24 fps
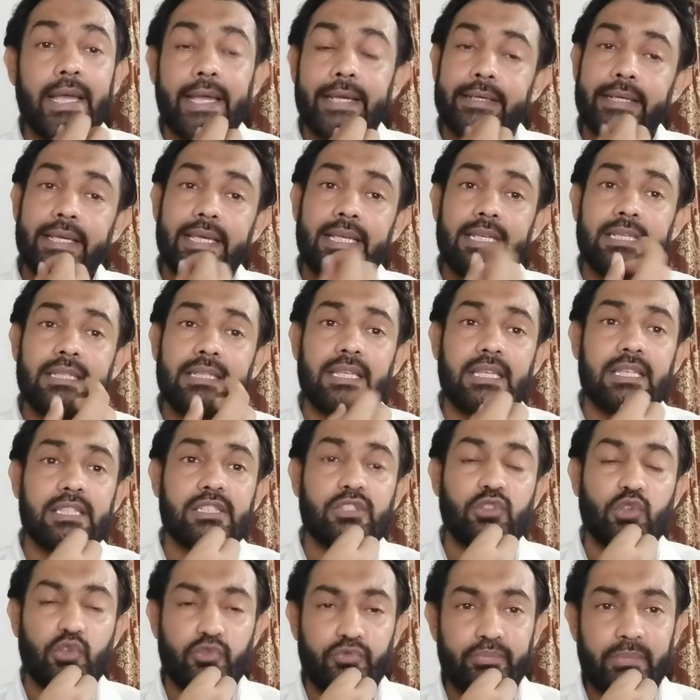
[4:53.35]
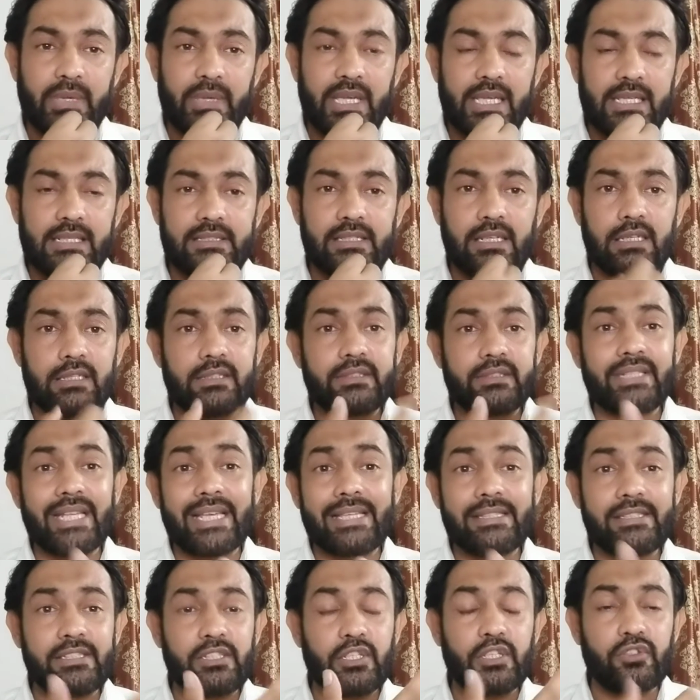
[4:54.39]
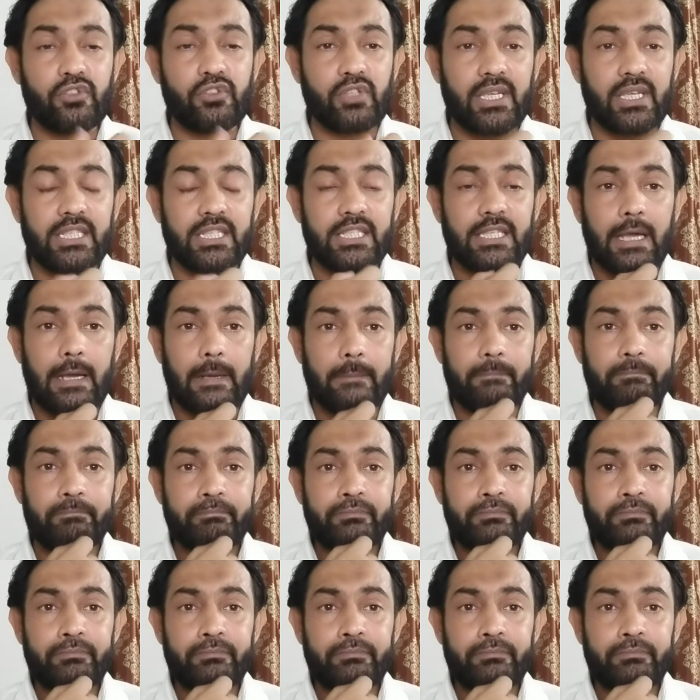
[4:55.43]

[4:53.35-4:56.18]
and in case of males on testes area.